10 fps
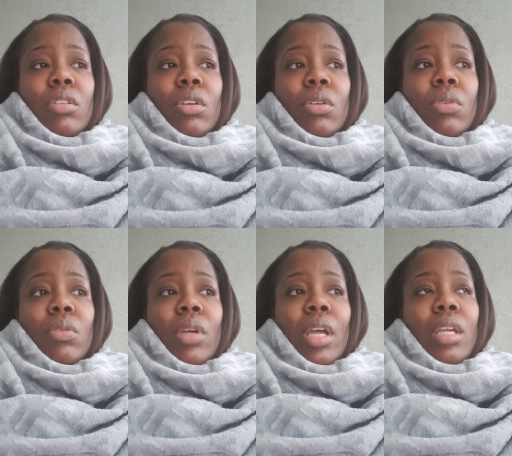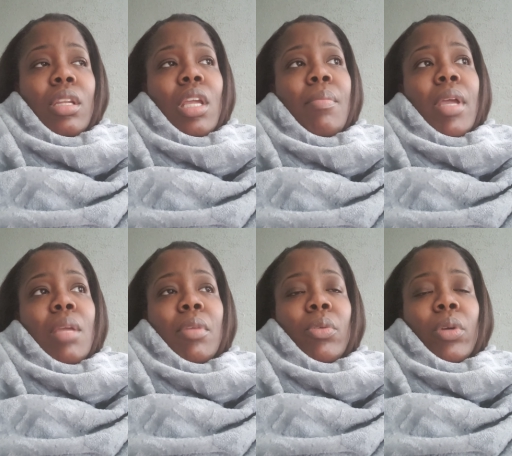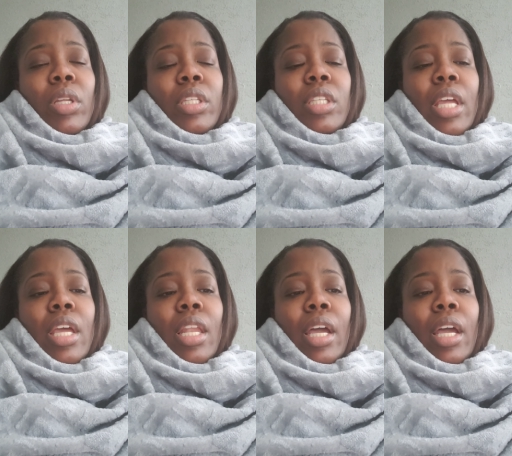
you know, it, it made me really sad.